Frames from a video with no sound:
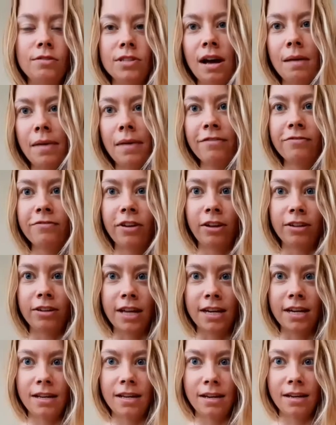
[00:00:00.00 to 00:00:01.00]
not my fault
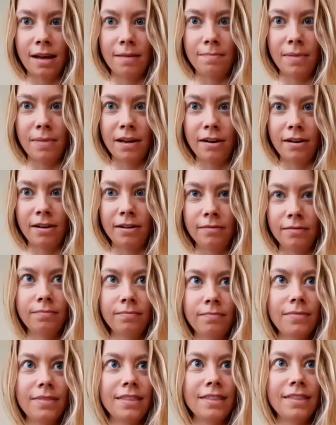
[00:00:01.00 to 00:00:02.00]
I didn't get better.
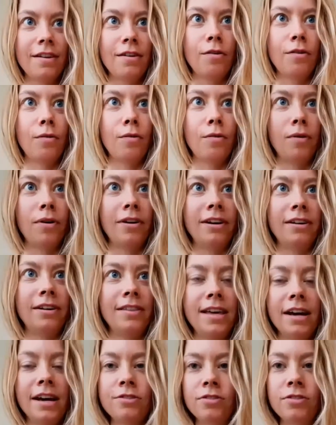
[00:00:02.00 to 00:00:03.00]
Or the
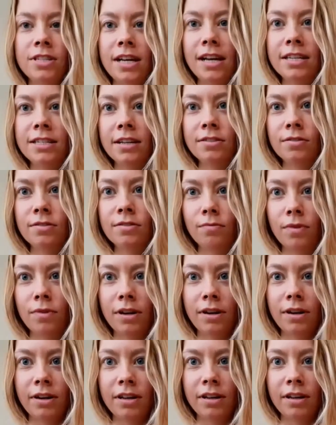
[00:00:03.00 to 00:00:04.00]
exercise doesn't
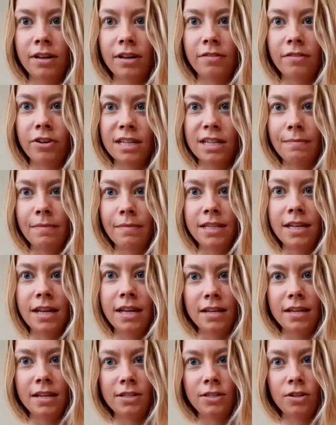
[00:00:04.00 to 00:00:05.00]
work the first time I
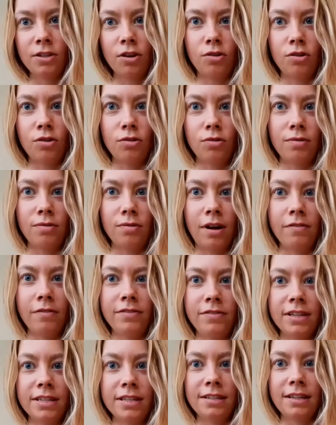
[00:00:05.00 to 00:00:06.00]
did it, so
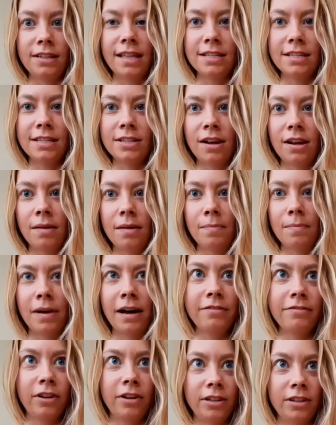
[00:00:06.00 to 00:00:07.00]
obviously that's not
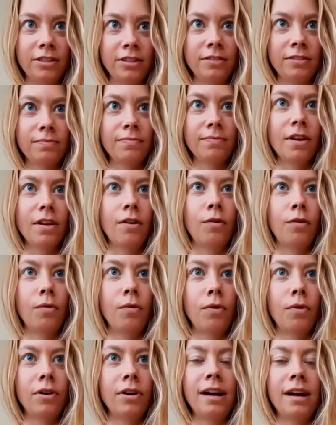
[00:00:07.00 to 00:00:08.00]
my fault.
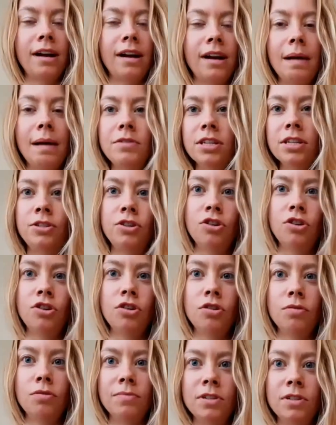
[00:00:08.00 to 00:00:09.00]
Or I'm just
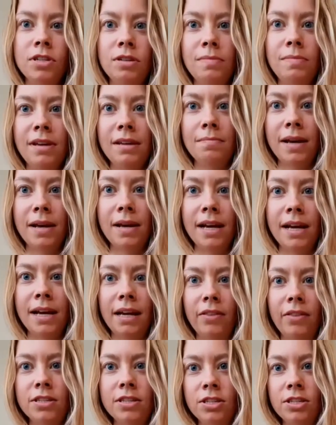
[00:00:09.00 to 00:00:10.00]
doomed to be in
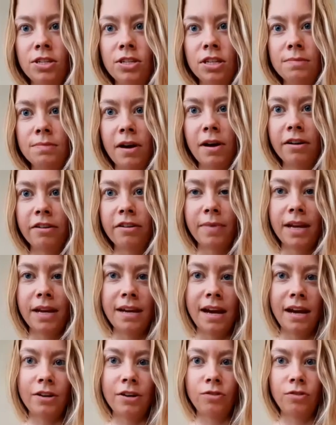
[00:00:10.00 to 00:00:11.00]
pain. This is just part of my
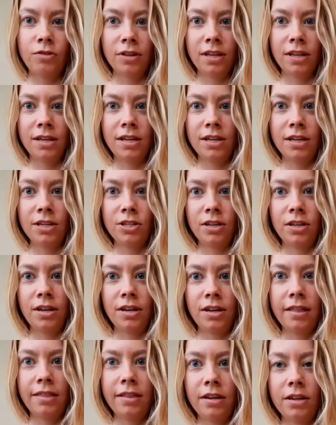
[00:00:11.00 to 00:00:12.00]
natural condition.
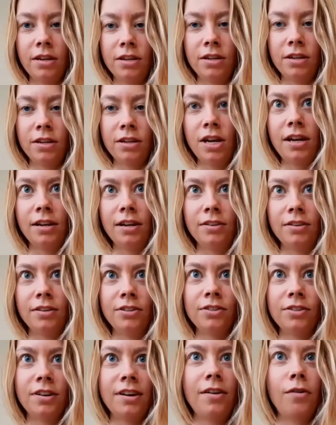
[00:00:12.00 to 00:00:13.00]
Nothing can
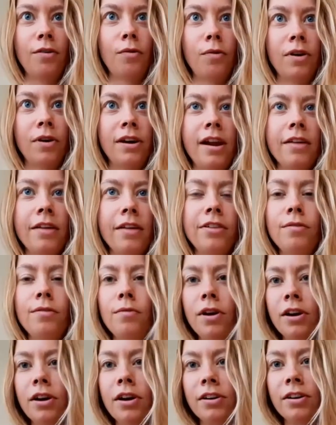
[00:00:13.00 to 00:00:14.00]
change. Or nothing
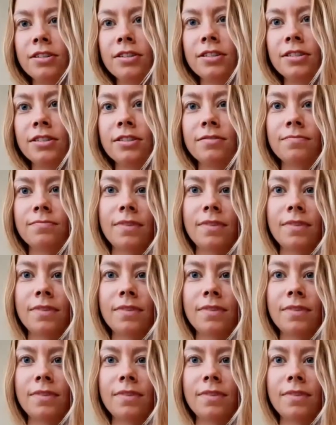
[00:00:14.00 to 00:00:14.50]
works